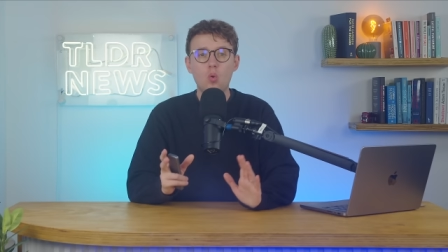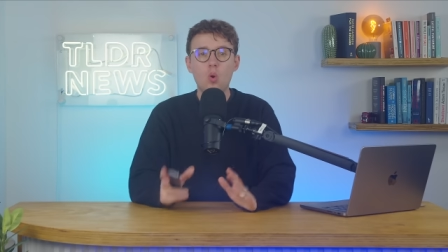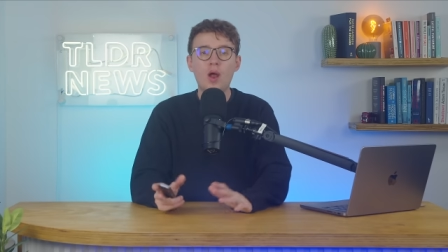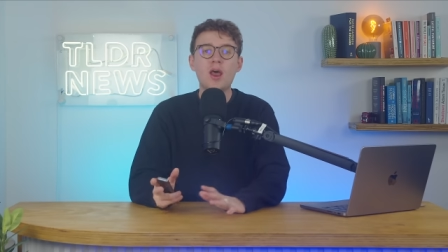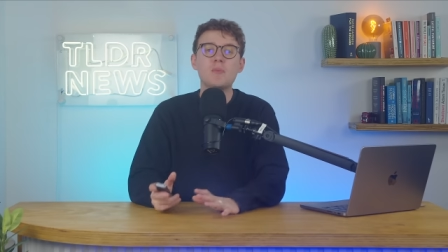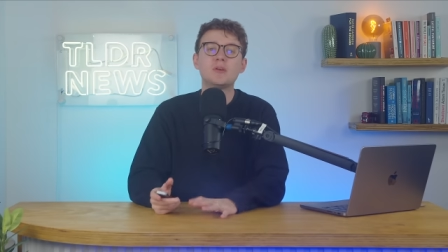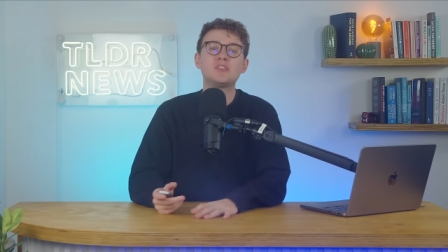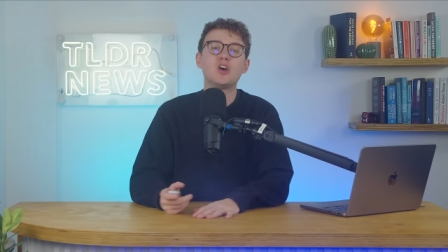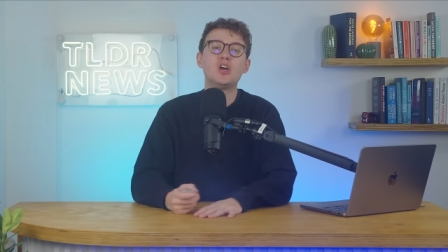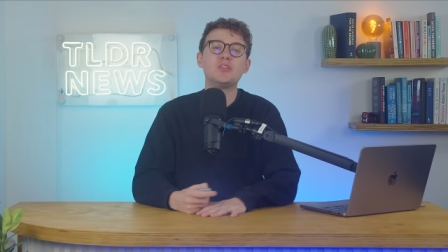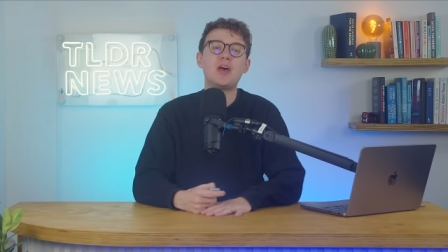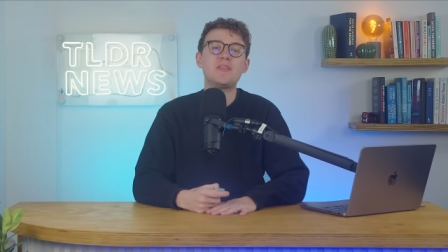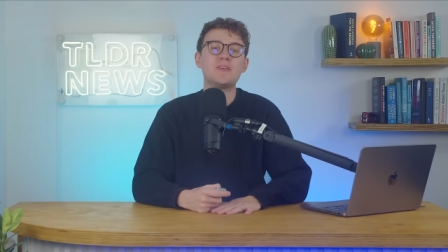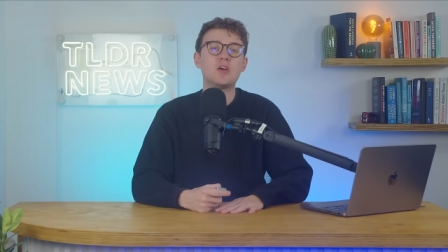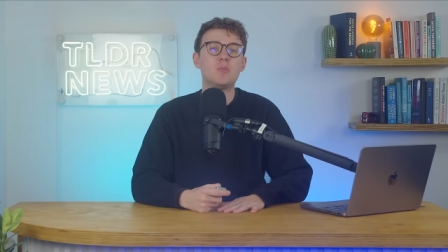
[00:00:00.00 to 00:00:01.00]
One episode
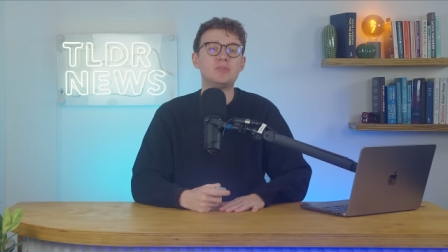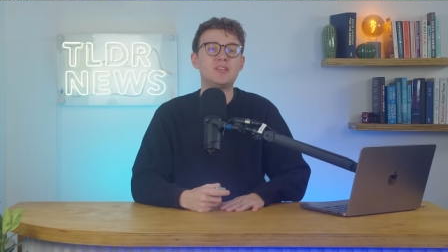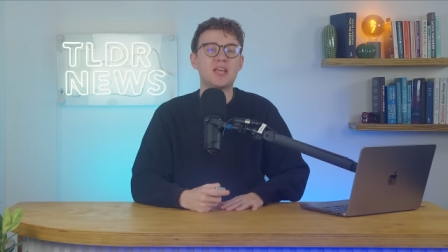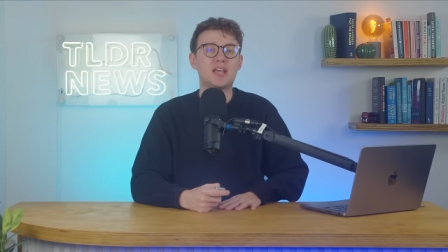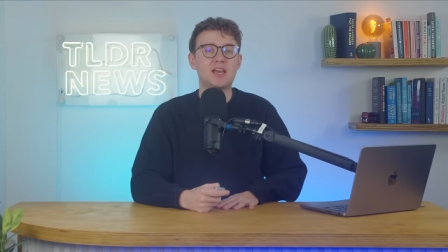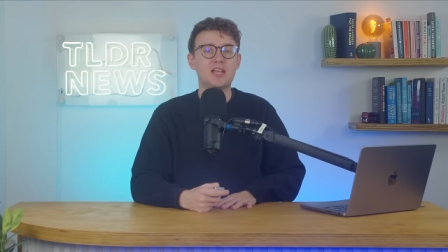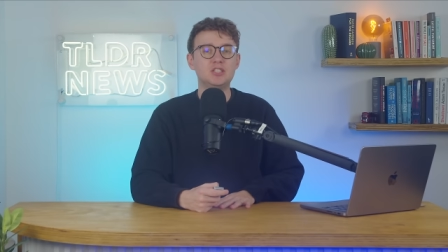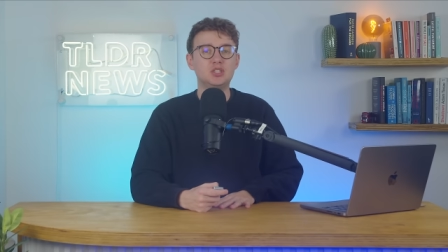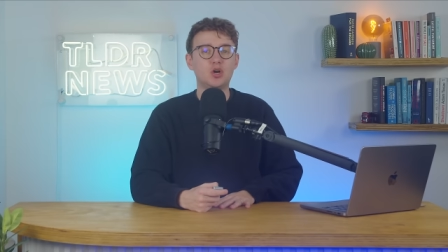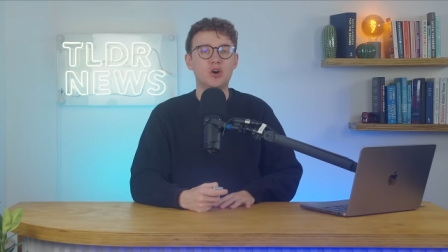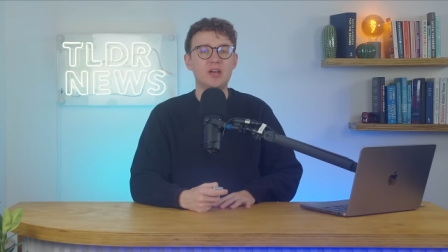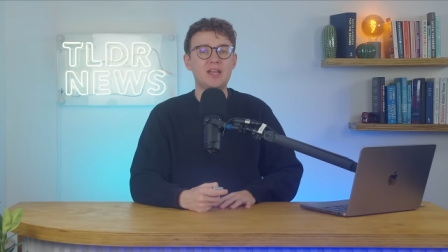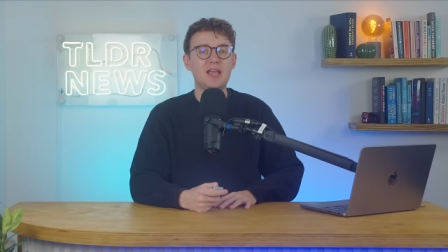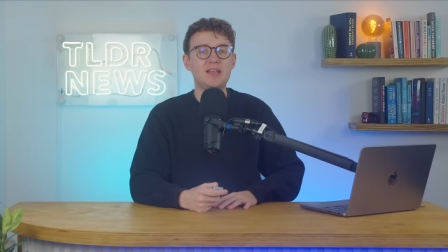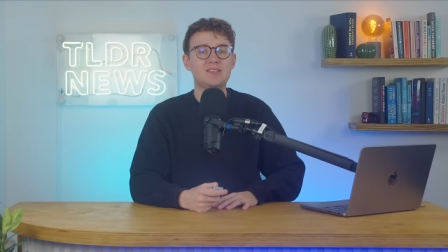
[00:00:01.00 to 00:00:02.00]
that I think you'll particularly
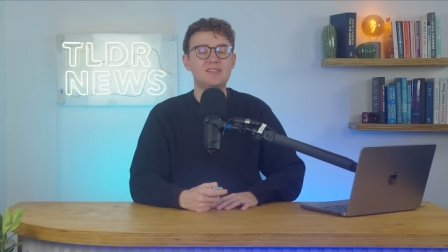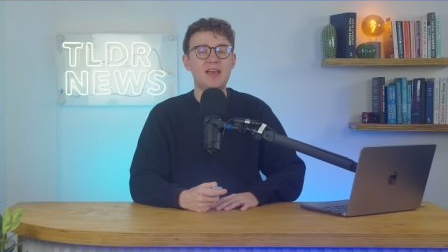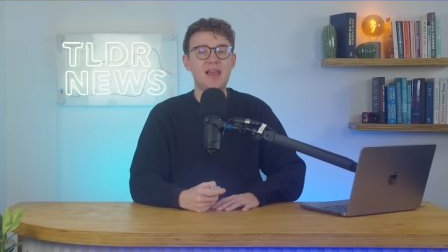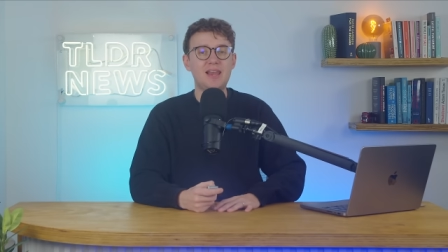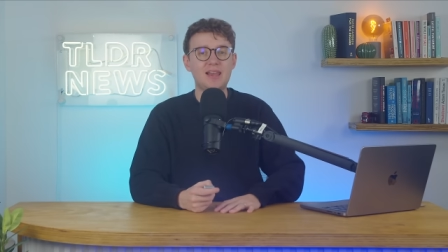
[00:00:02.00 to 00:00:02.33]
enjoy is their